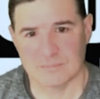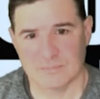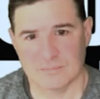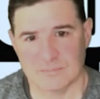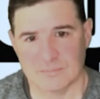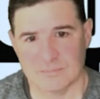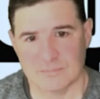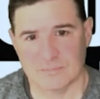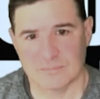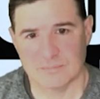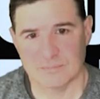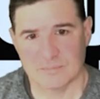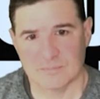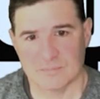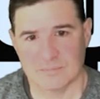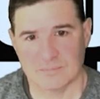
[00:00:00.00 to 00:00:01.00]

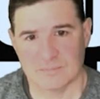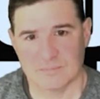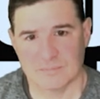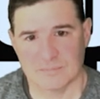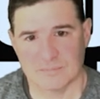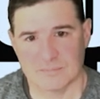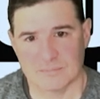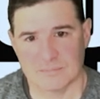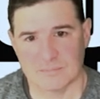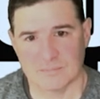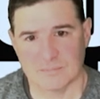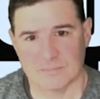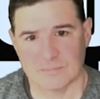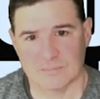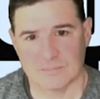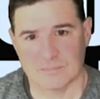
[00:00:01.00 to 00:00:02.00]

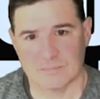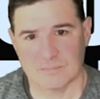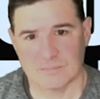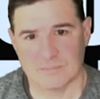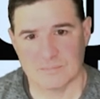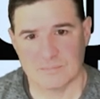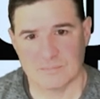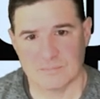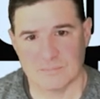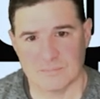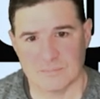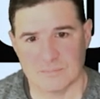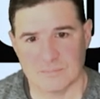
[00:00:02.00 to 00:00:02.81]
The person shown says nothing.